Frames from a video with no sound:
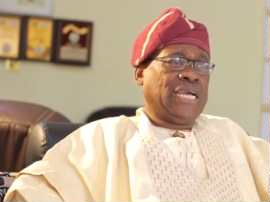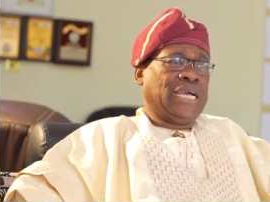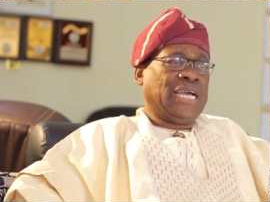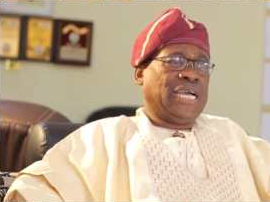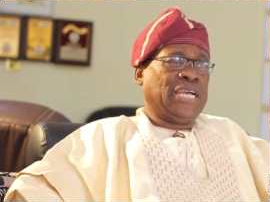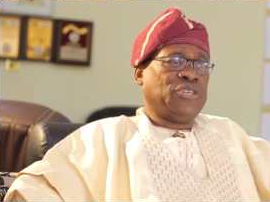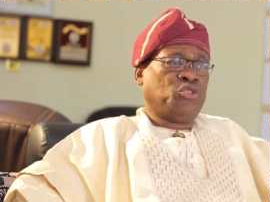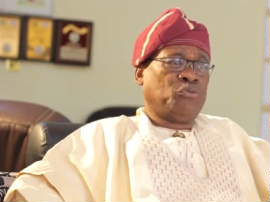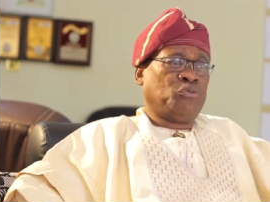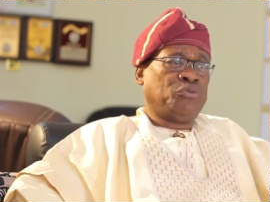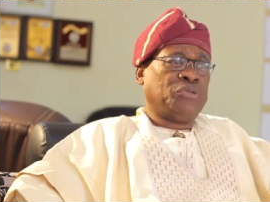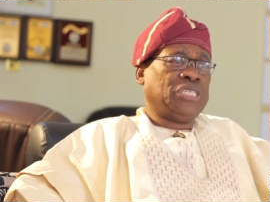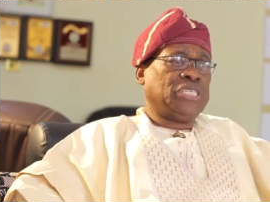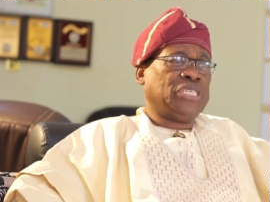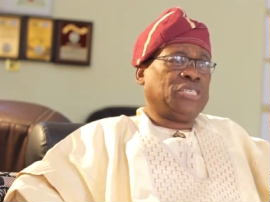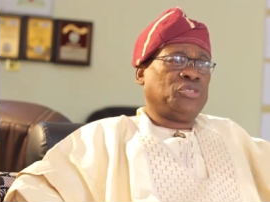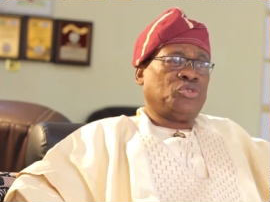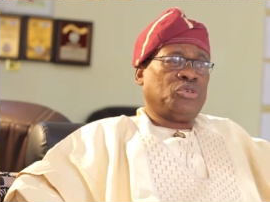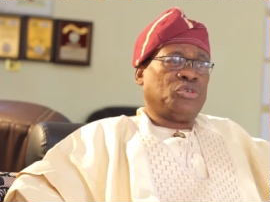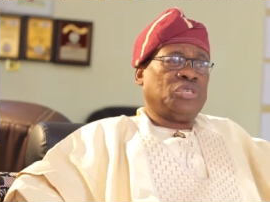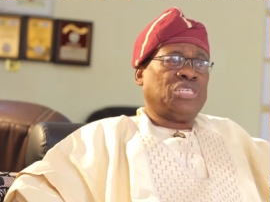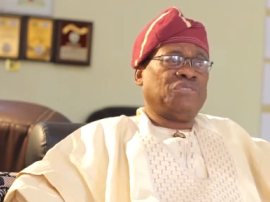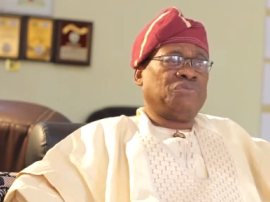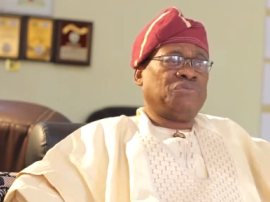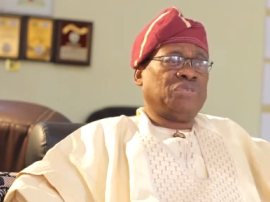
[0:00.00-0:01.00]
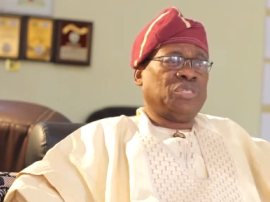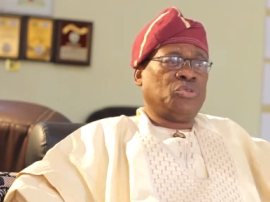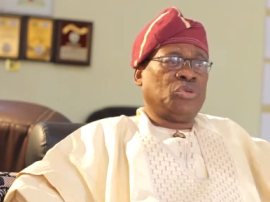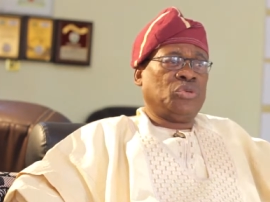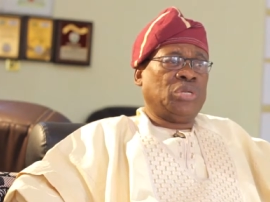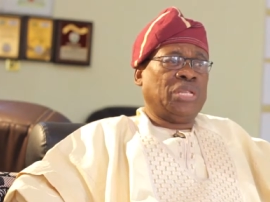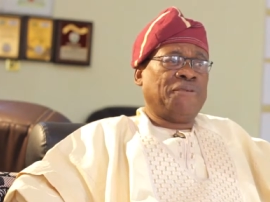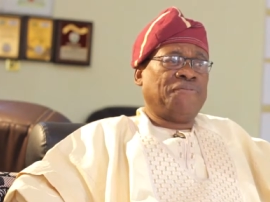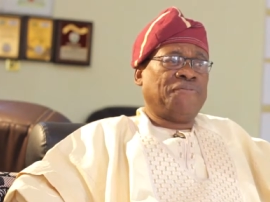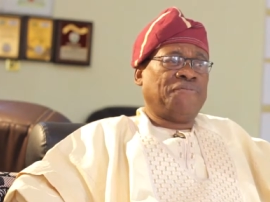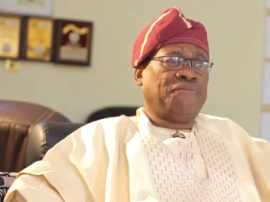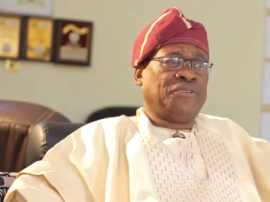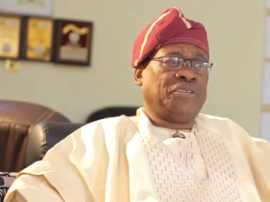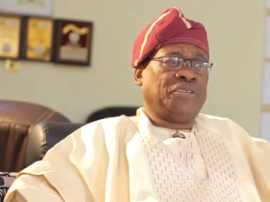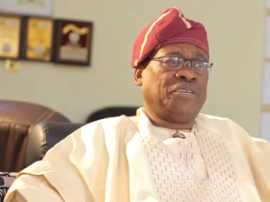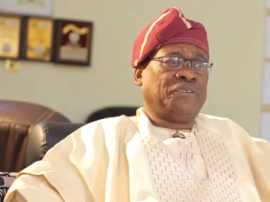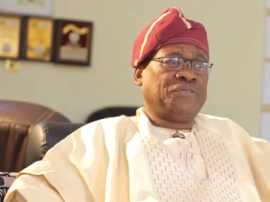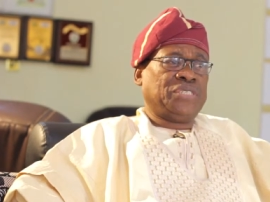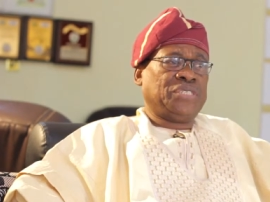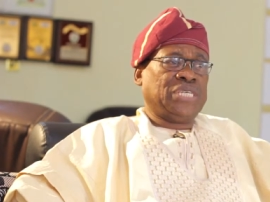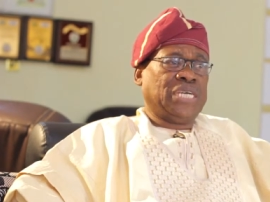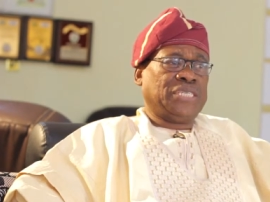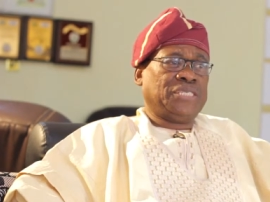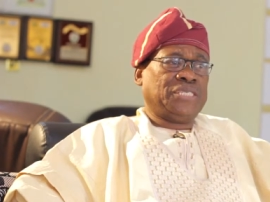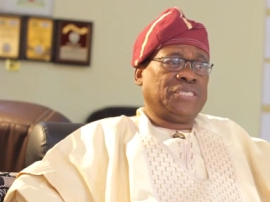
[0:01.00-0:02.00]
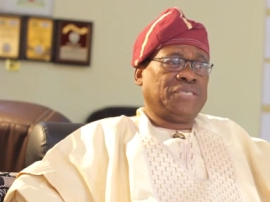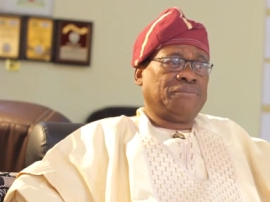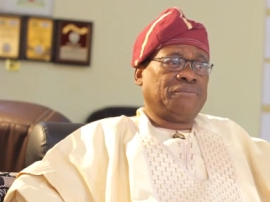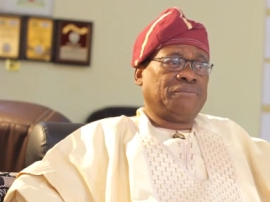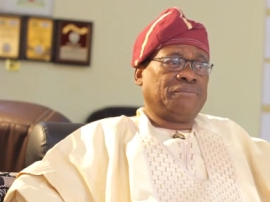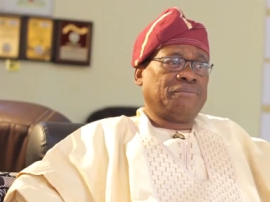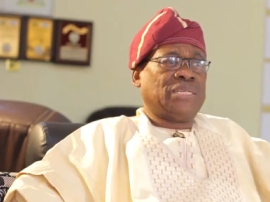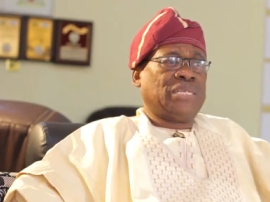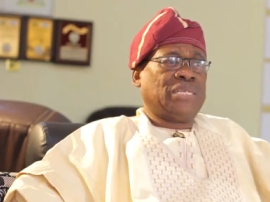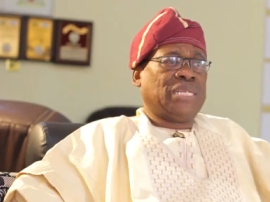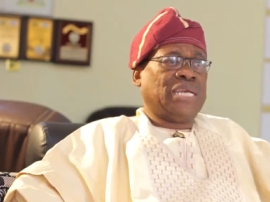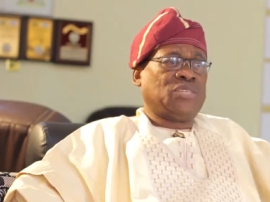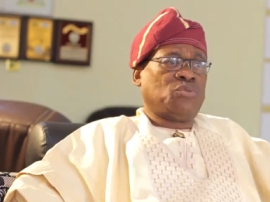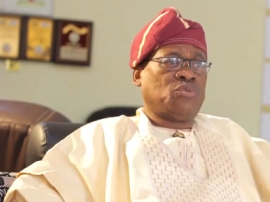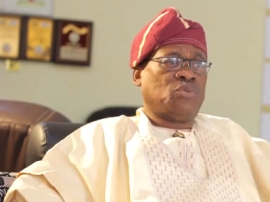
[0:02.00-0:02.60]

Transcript: I should begin to give it to them free of charge. That's